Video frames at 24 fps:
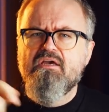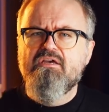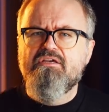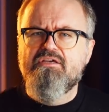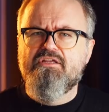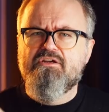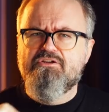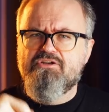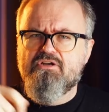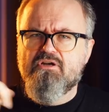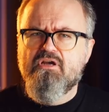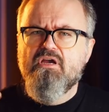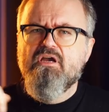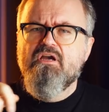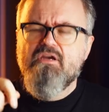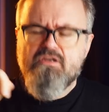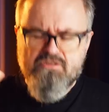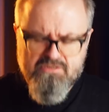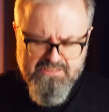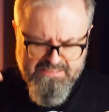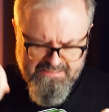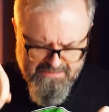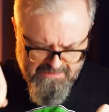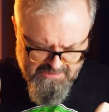you know you're
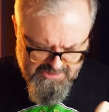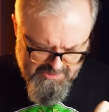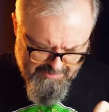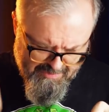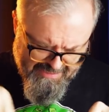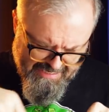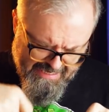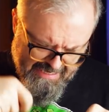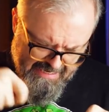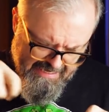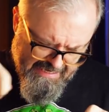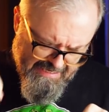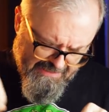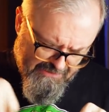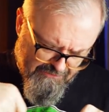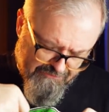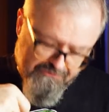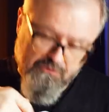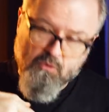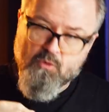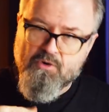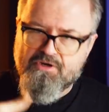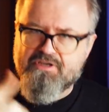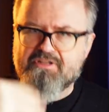getting the spaghetti on the
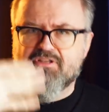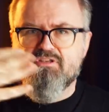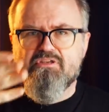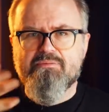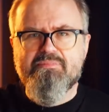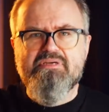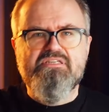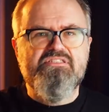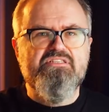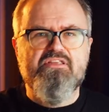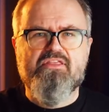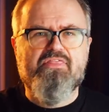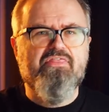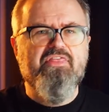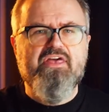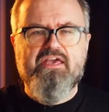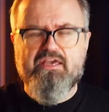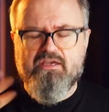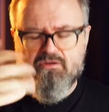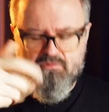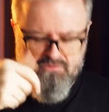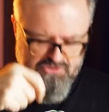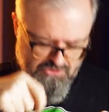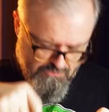fork and you missed a
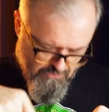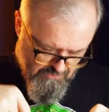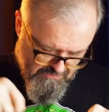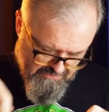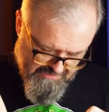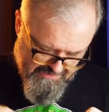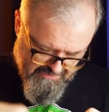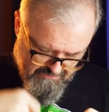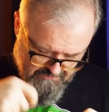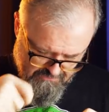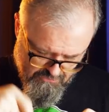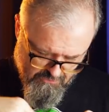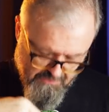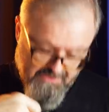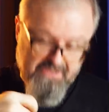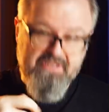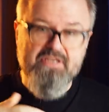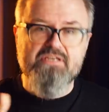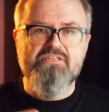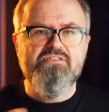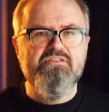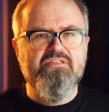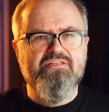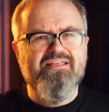thing because you were like doing
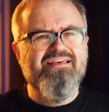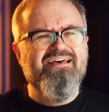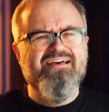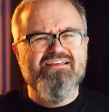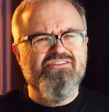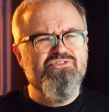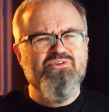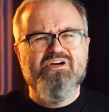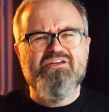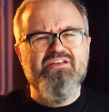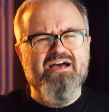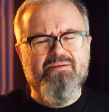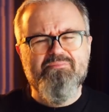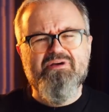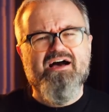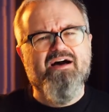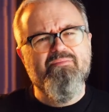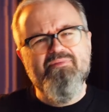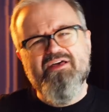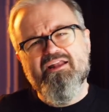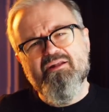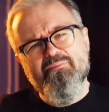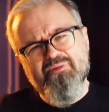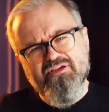this and that. so I, I'm,
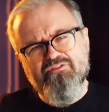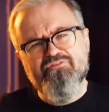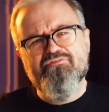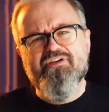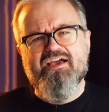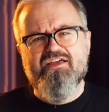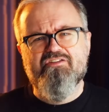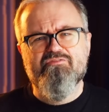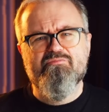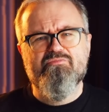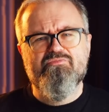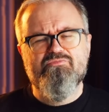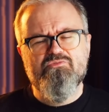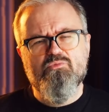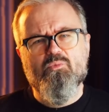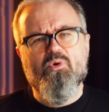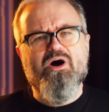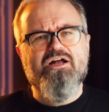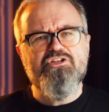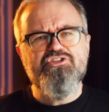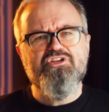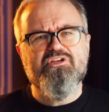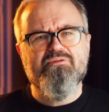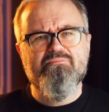I'm not a big fan of
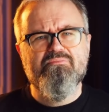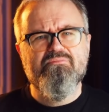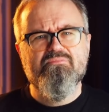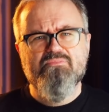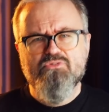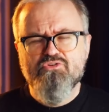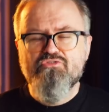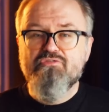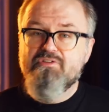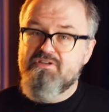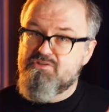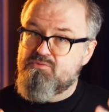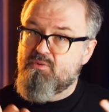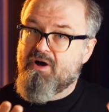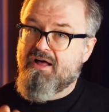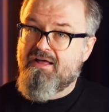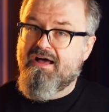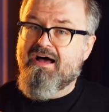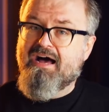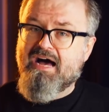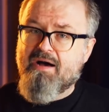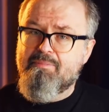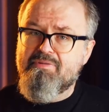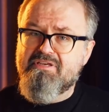watching movies while
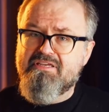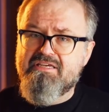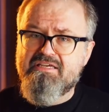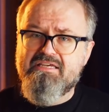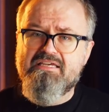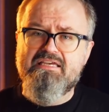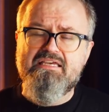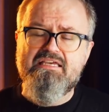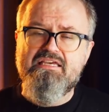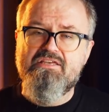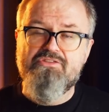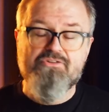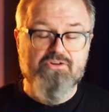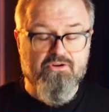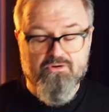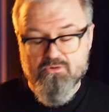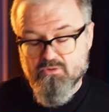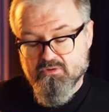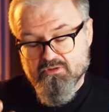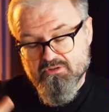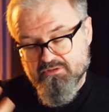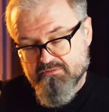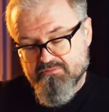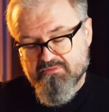hobbying either
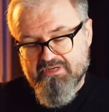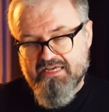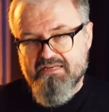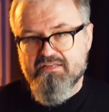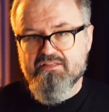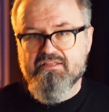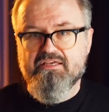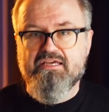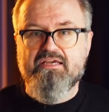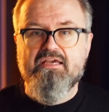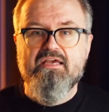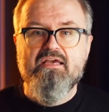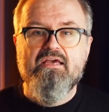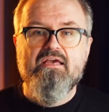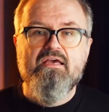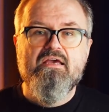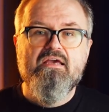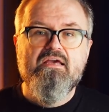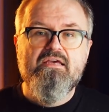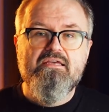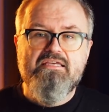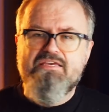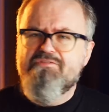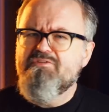or anything
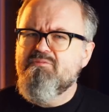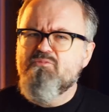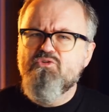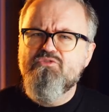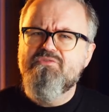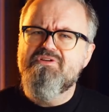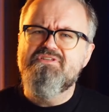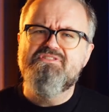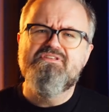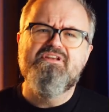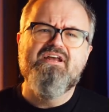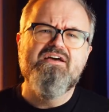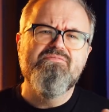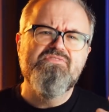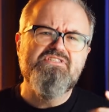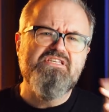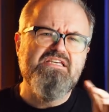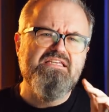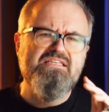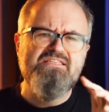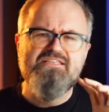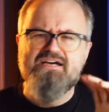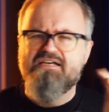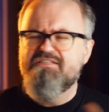even movies that i've
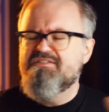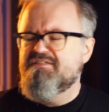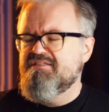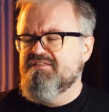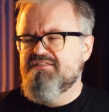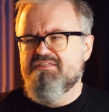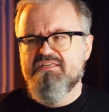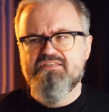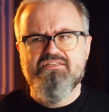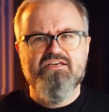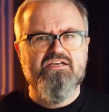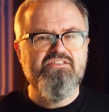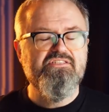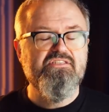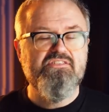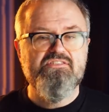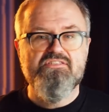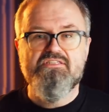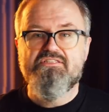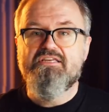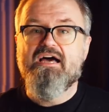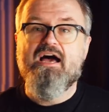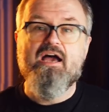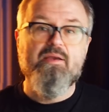seen dozens and
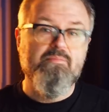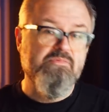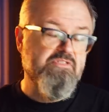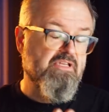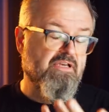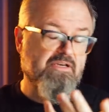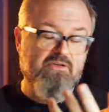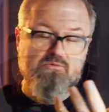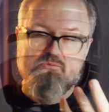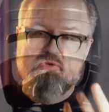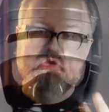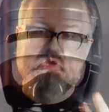dozens of times like